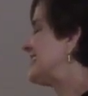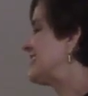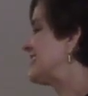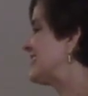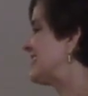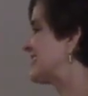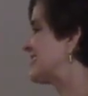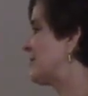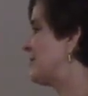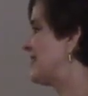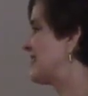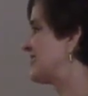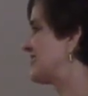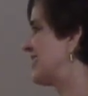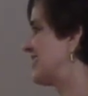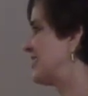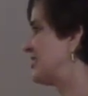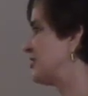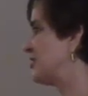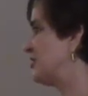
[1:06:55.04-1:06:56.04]
That's the best
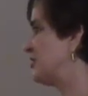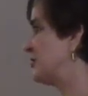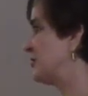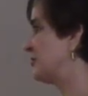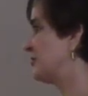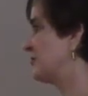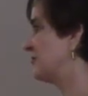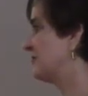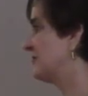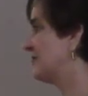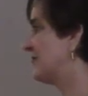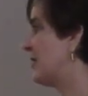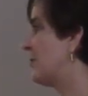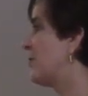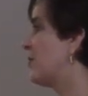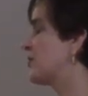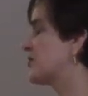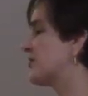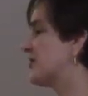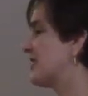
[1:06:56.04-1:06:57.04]
I can do. And
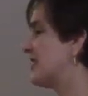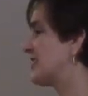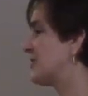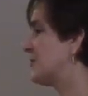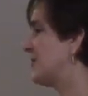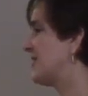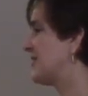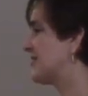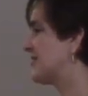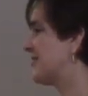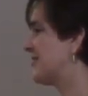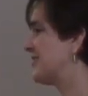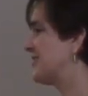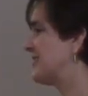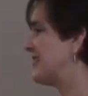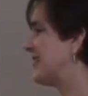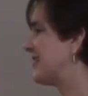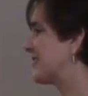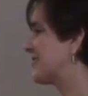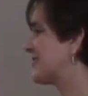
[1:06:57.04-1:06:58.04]
most of that's based on the
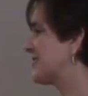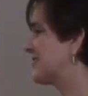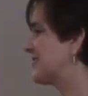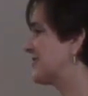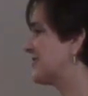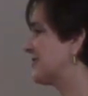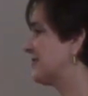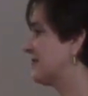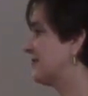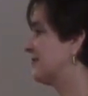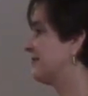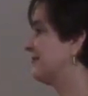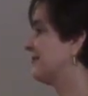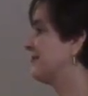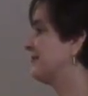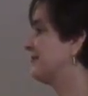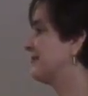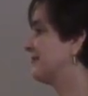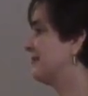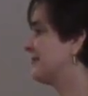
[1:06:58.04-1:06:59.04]
texts.
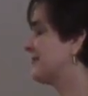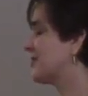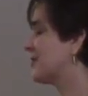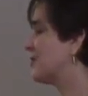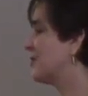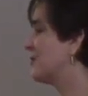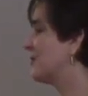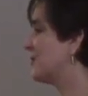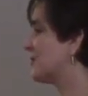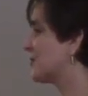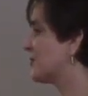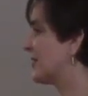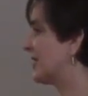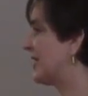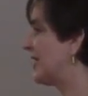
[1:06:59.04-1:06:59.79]
So who knows what